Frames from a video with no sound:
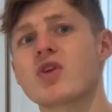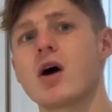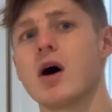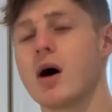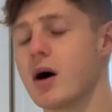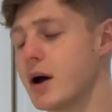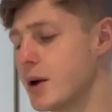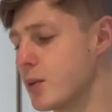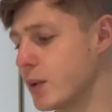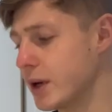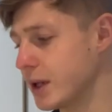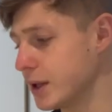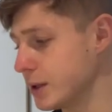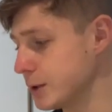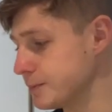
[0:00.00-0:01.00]
I
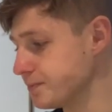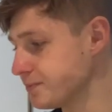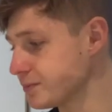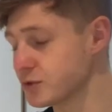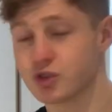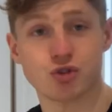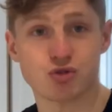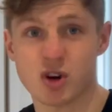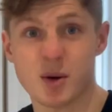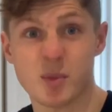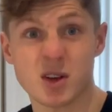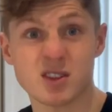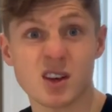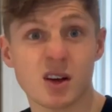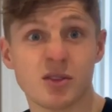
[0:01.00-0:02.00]
will just train
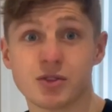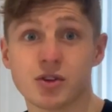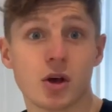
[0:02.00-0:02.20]
myself.